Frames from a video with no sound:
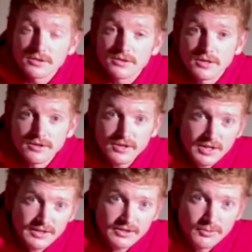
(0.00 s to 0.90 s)
The
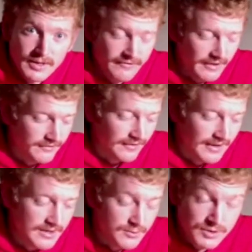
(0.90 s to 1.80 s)
third little bit of
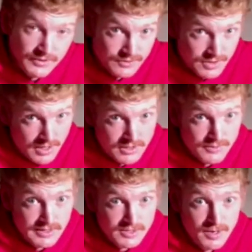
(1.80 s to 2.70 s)
advice, which I've started to
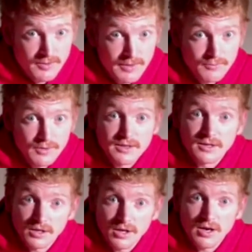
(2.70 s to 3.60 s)
experiment with
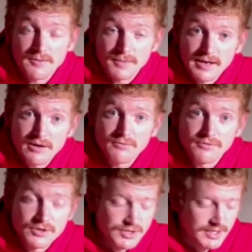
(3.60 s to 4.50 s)
a lot in my own
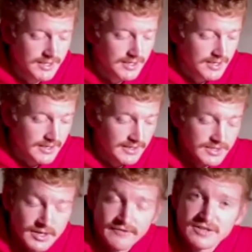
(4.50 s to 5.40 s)
fishing, is
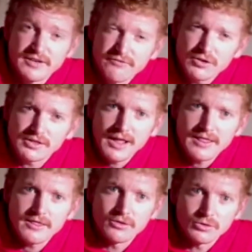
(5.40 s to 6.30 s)
to have different
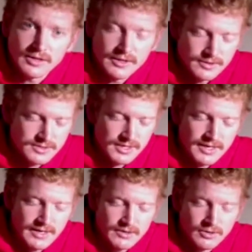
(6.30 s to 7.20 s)
hook lengths
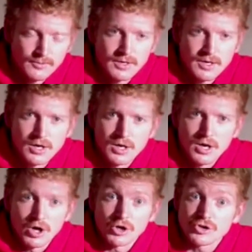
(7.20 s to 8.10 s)
tied up.
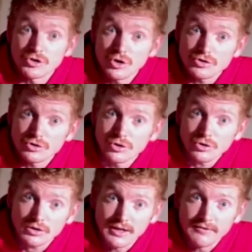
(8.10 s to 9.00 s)
A shorter hook
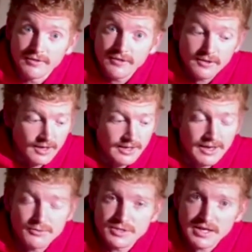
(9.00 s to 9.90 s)
length
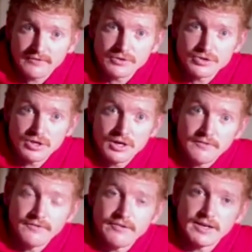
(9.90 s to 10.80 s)
allows you to have a shot
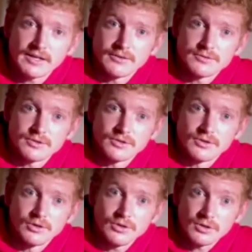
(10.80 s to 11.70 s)
very close to the
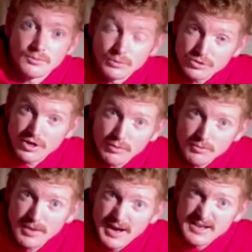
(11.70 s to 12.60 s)
hook and will show up
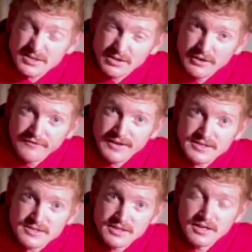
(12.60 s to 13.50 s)
bites a lot
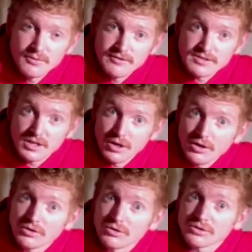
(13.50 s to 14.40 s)
faster, whereas a long
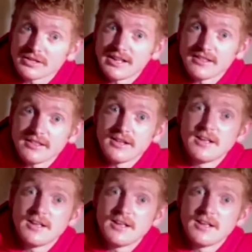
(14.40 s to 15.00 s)
hook length